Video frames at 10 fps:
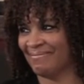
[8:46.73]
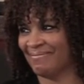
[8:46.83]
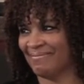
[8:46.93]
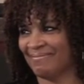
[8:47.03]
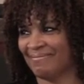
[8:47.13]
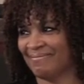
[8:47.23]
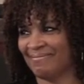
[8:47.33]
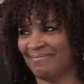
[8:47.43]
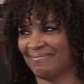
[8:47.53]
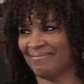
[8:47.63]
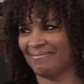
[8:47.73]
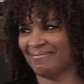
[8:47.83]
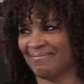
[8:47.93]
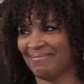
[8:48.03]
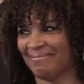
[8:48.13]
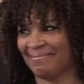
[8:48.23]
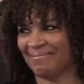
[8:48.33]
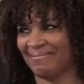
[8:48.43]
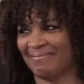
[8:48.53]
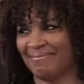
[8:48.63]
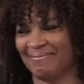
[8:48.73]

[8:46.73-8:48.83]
This person isn't speaking.